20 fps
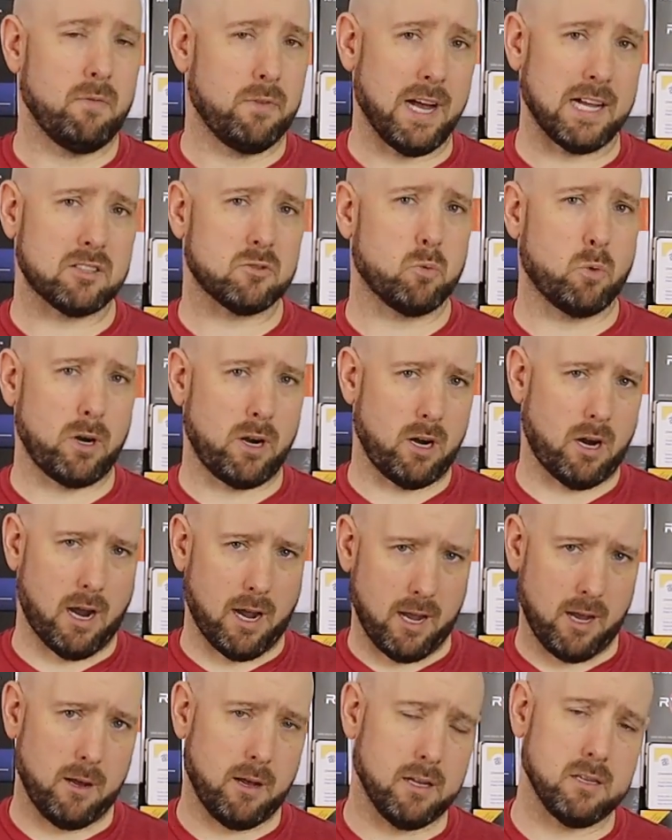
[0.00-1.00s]
That's where
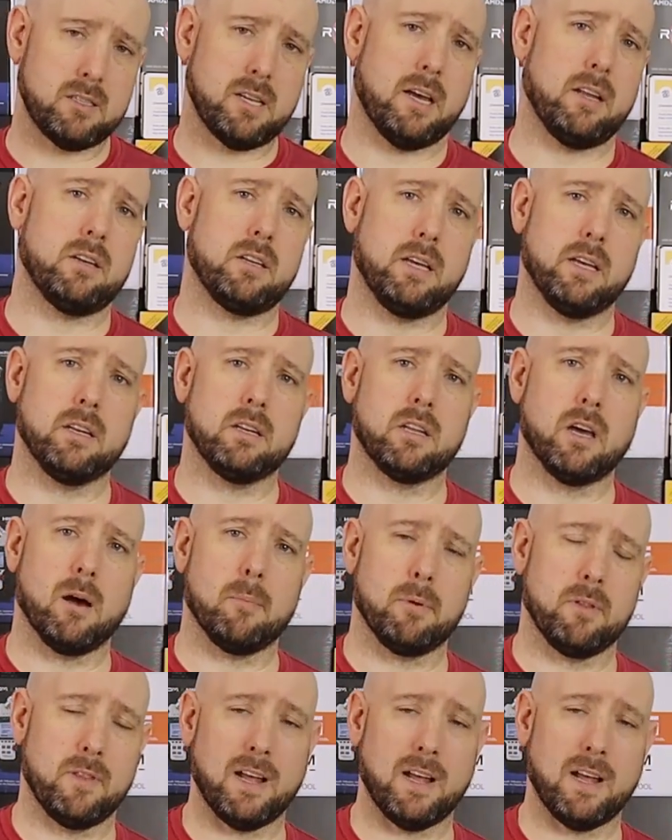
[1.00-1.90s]
I intend to end up.